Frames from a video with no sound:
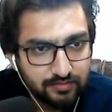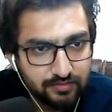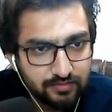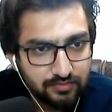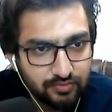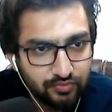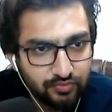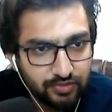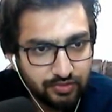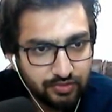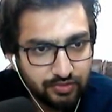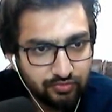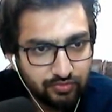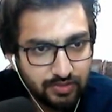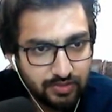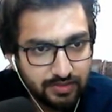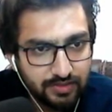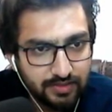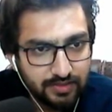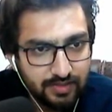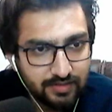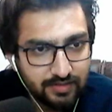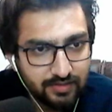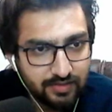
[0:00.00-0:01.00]
You need to write
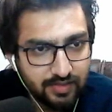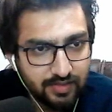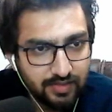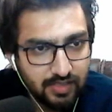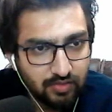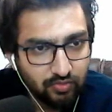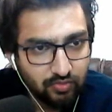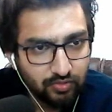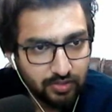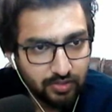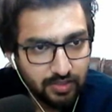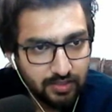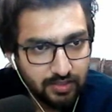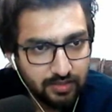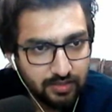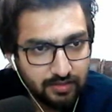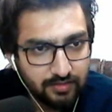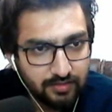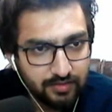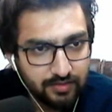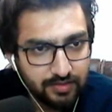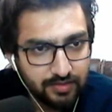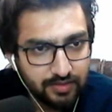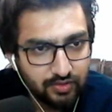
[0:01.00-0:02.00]
100 down, okay, in
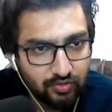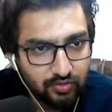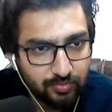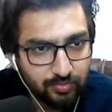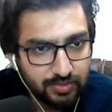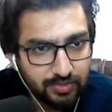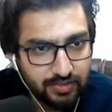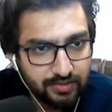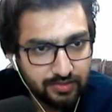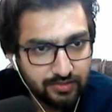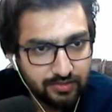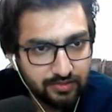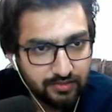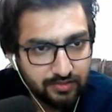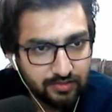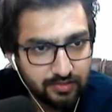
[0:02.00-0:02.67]
the denominator.